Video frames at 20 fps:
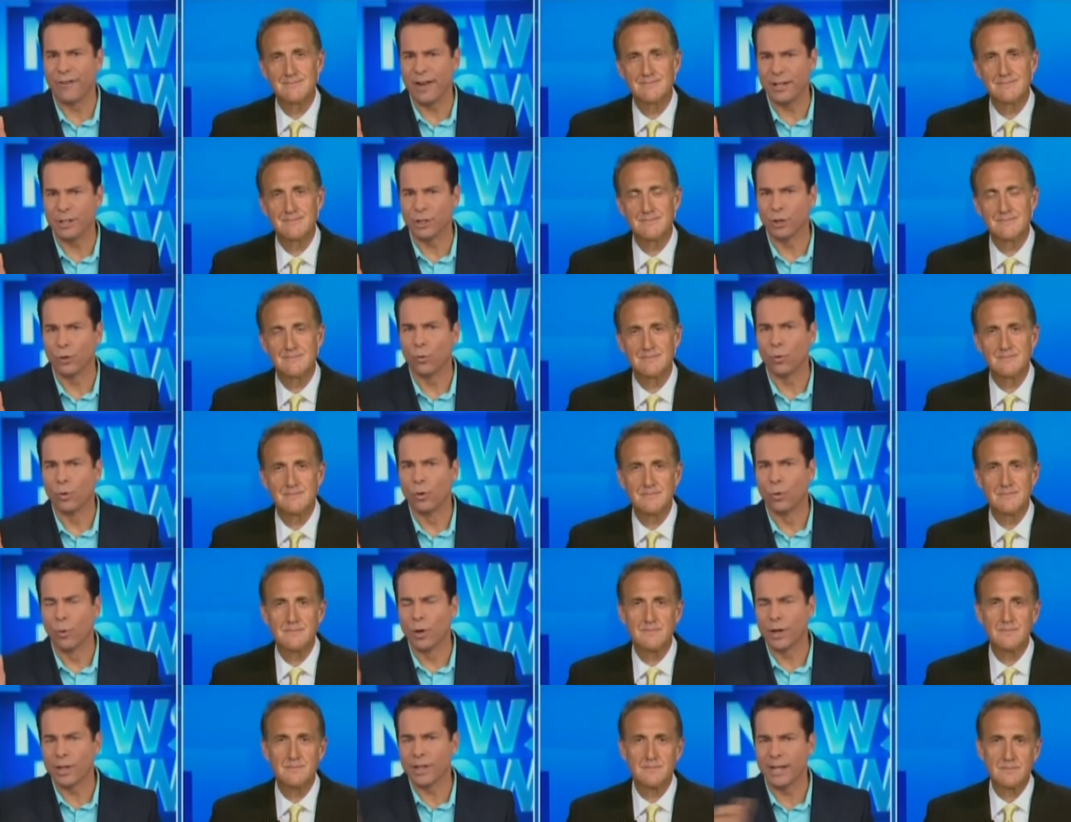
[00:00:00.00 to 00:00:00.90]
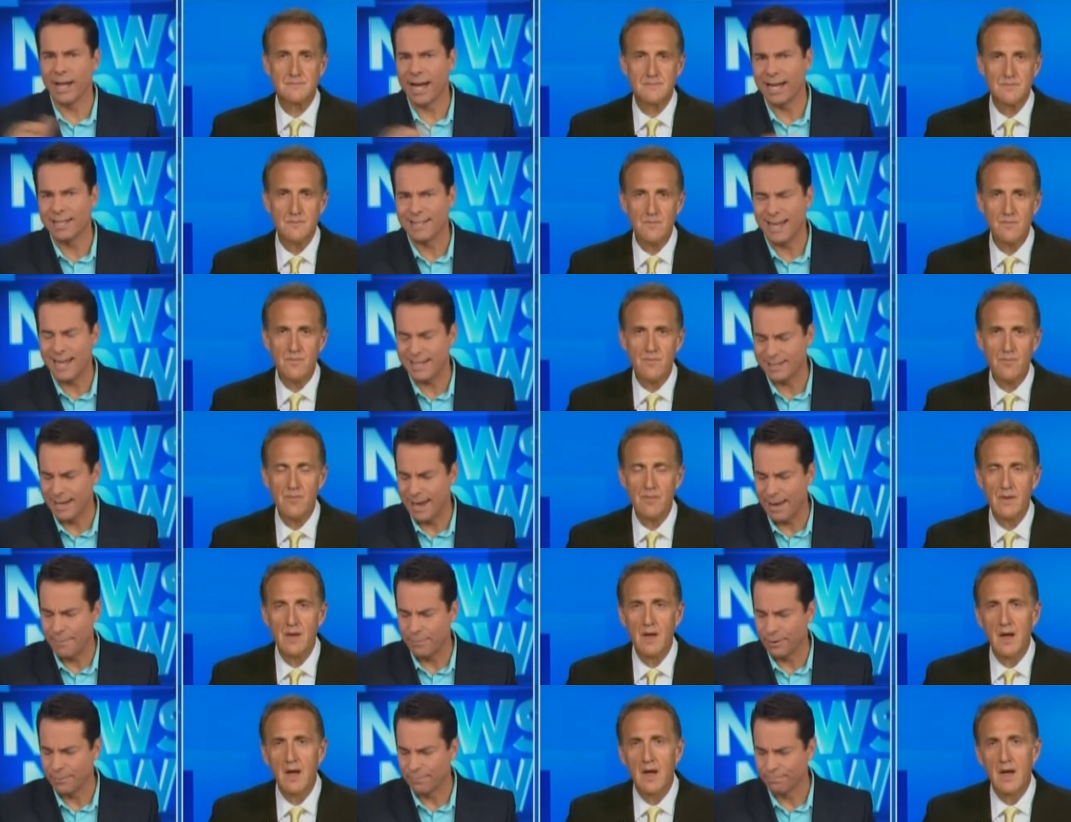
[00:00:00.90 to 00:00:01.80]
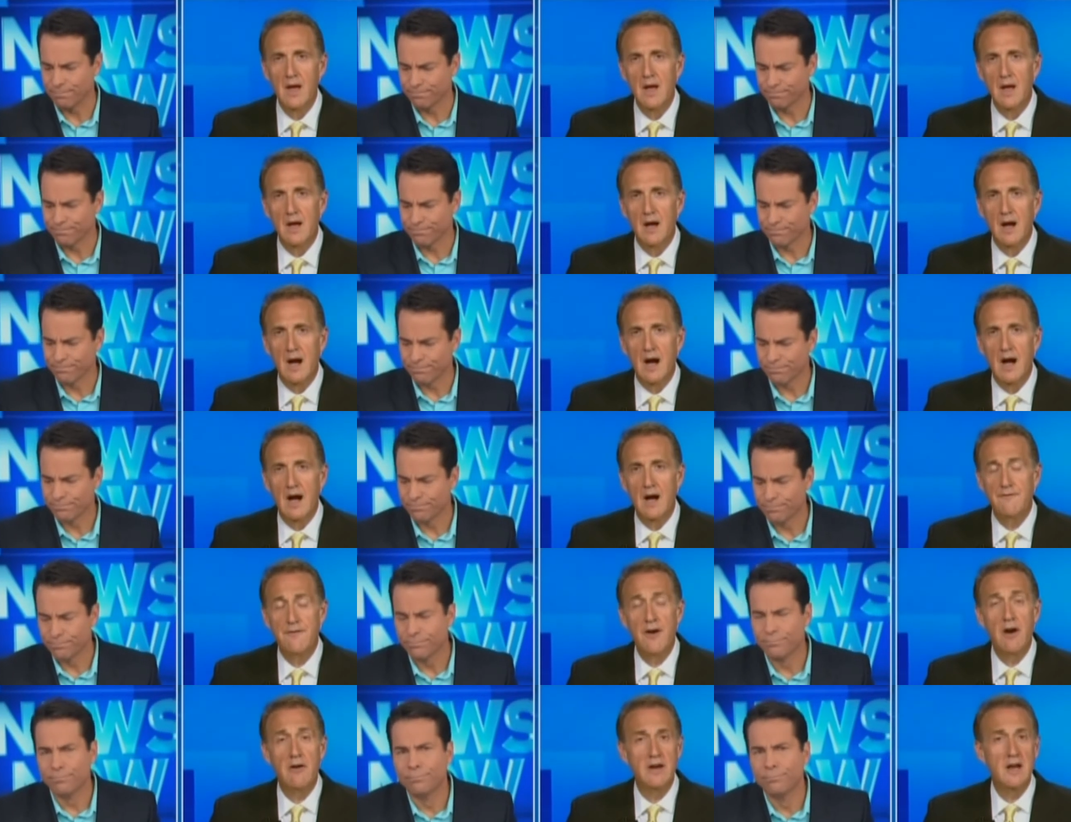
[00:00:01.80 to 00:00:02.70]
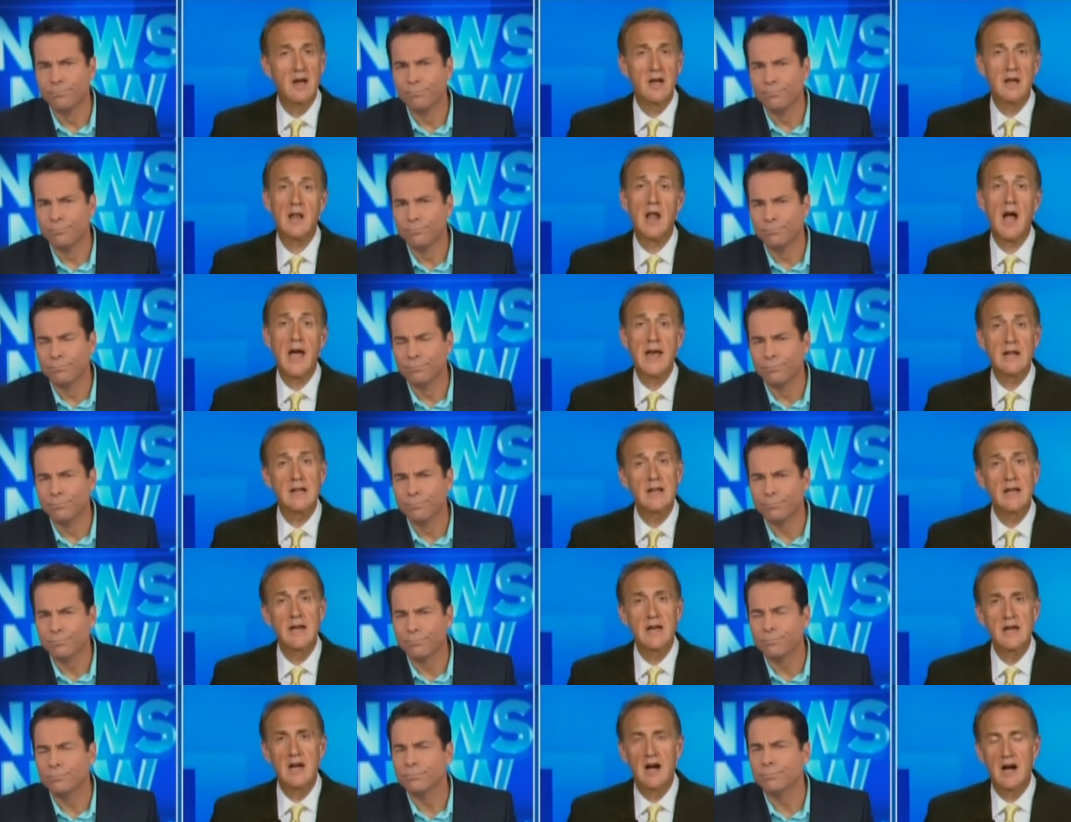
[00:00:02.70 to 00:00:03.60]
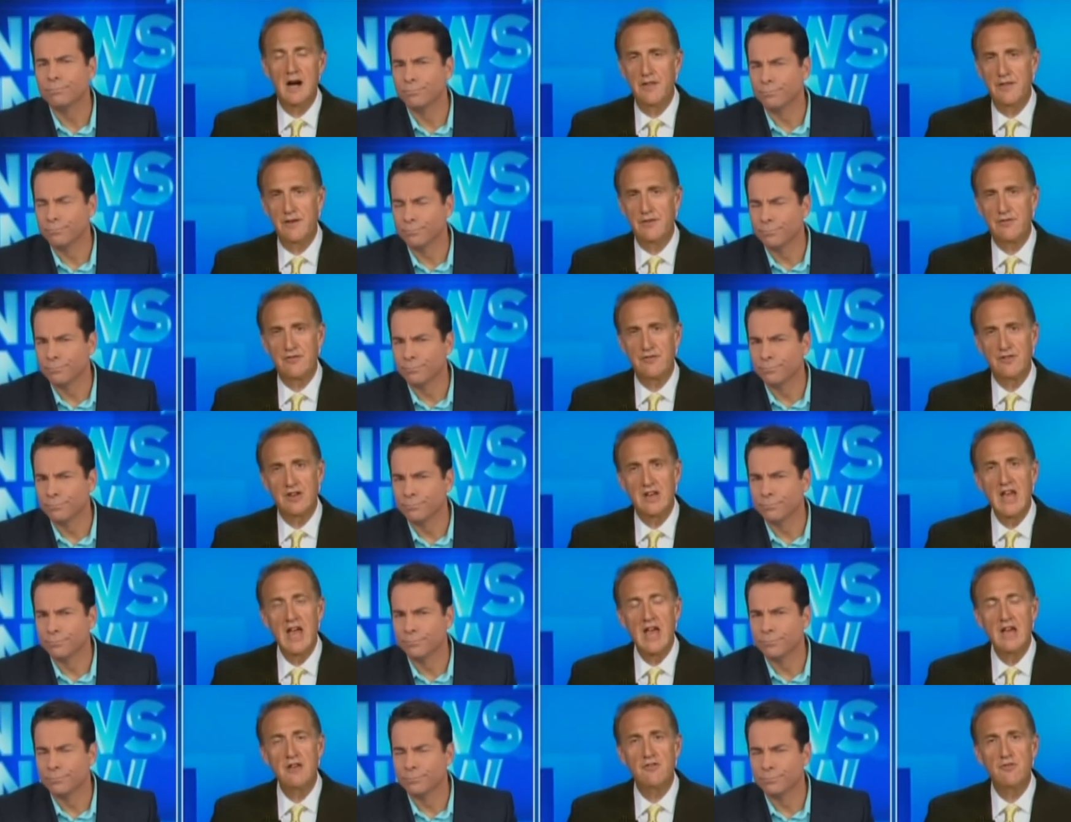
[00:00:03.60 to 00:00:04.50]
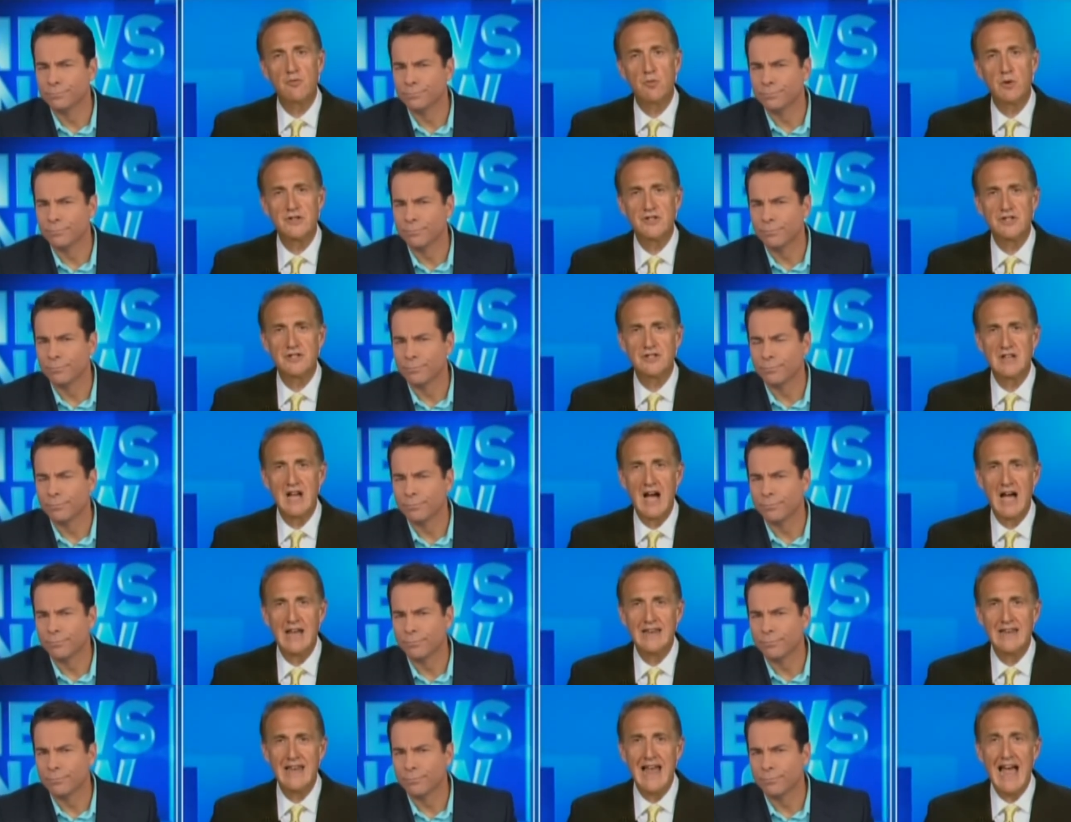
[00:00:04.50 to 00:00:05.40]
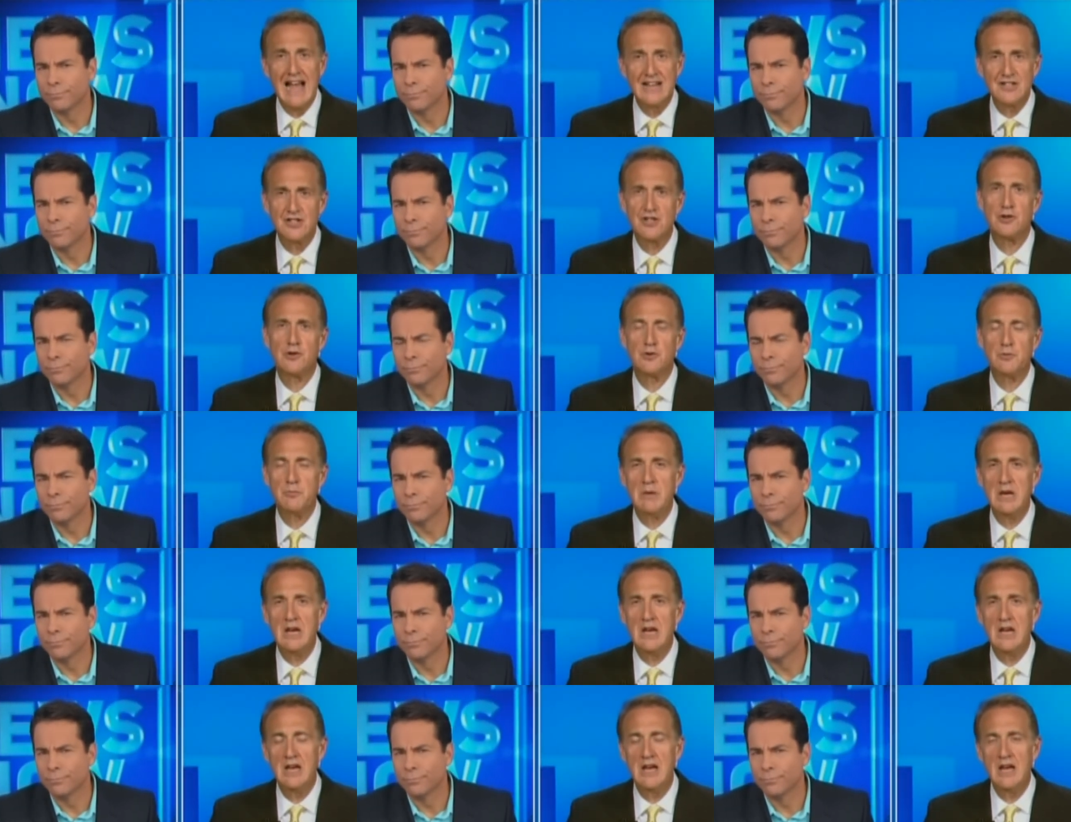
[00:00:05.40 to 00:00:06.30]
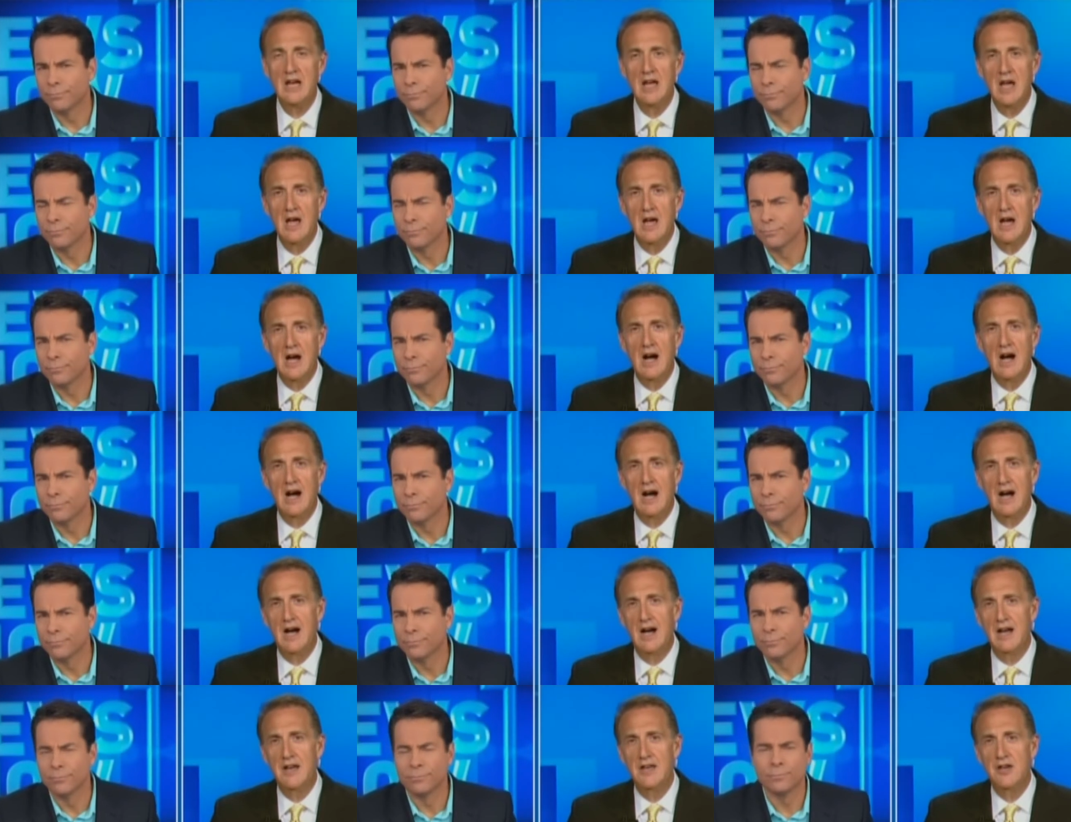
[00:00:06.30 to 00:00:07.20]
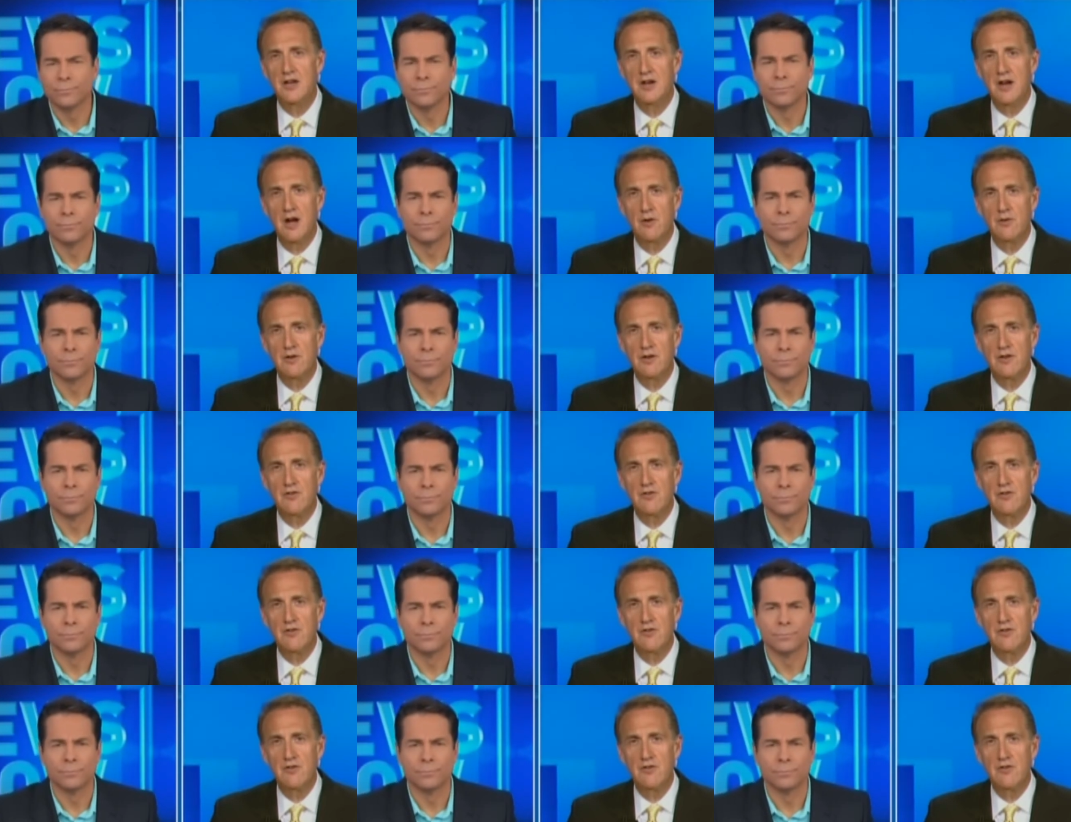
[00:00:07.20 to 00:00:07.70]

Speaker 1: of venue. What are the odds that's happening?
Speaker 2: Uh, very unlikely. Uh, this is a case which has gotten national media. Uh, you know,